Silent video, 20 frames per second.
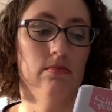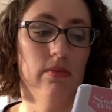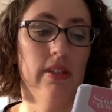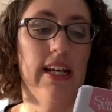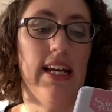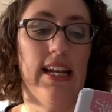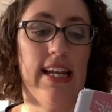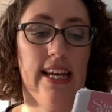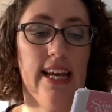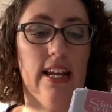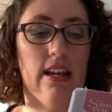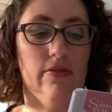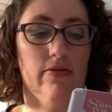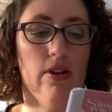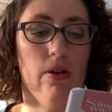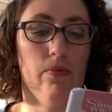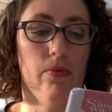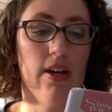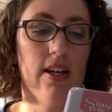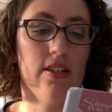nearly any
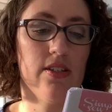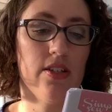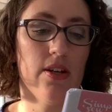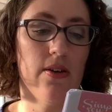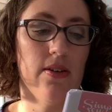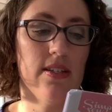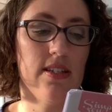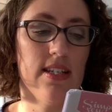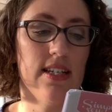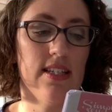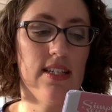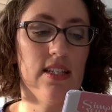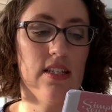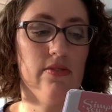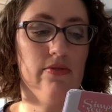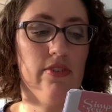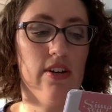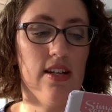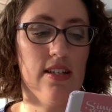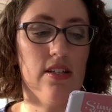fabric. So it says it's
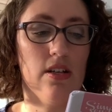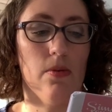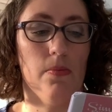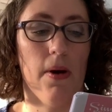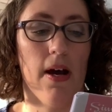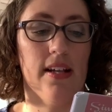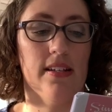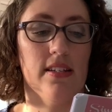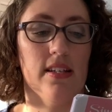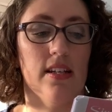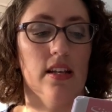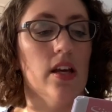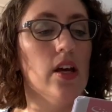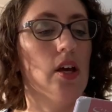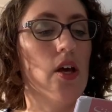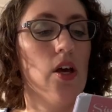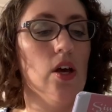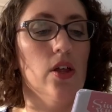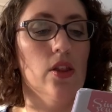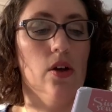a versatile pattern
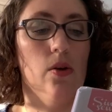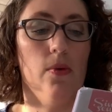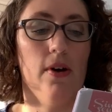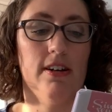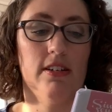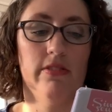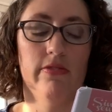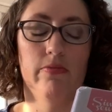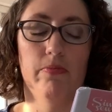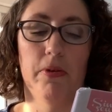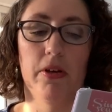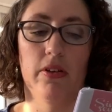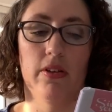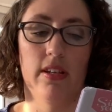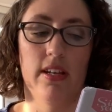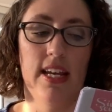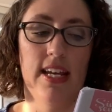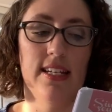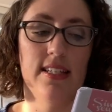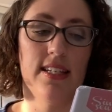that works with both
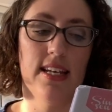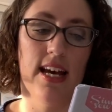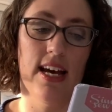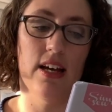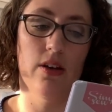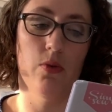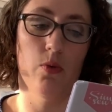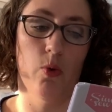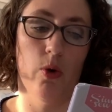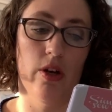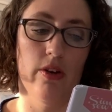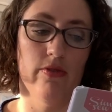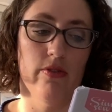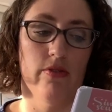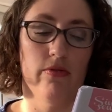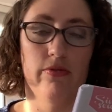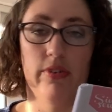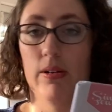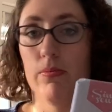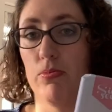knit and
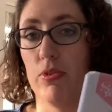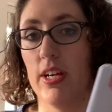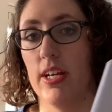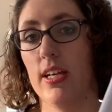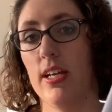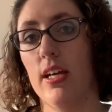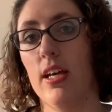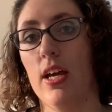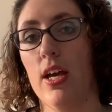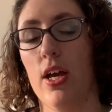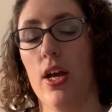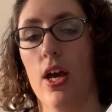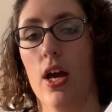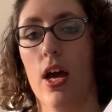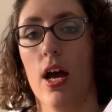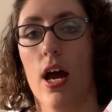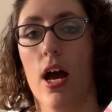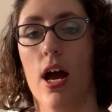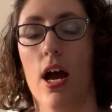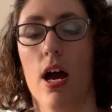woven fabric.
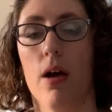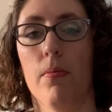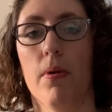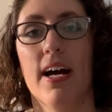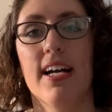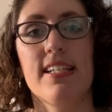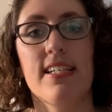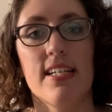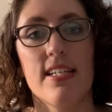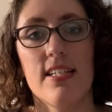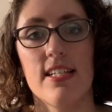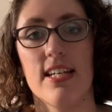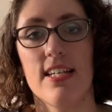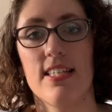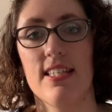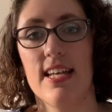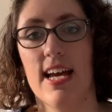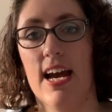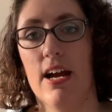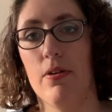I did
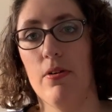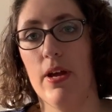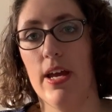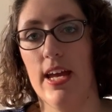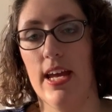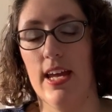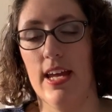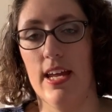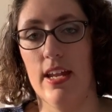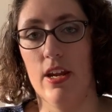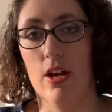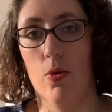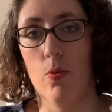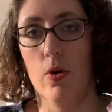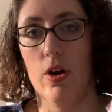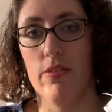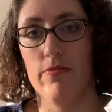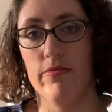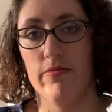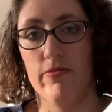test it out in a
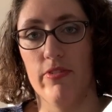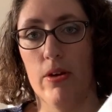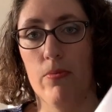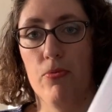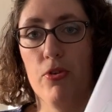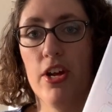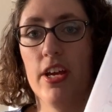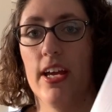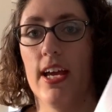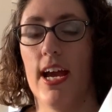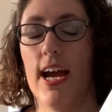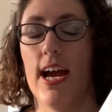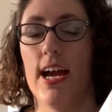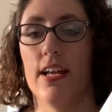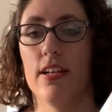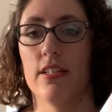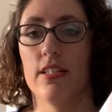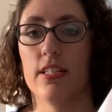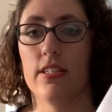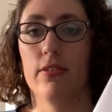woven fabric,
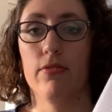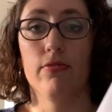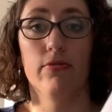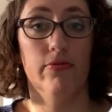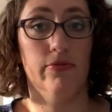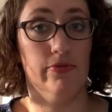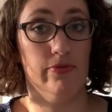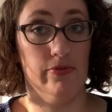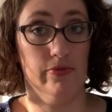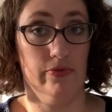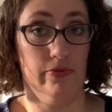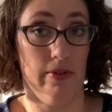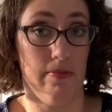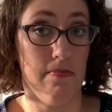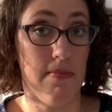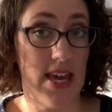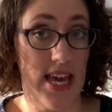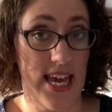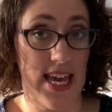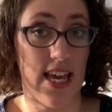and for
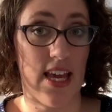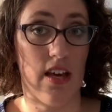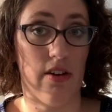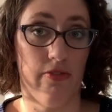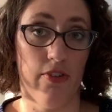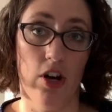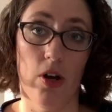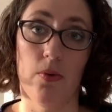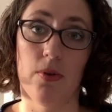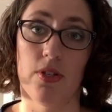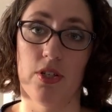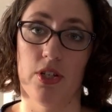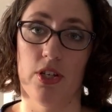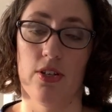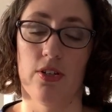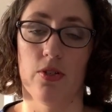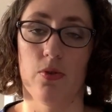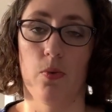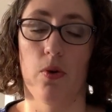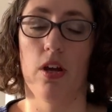me, if I was to
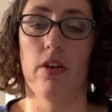use a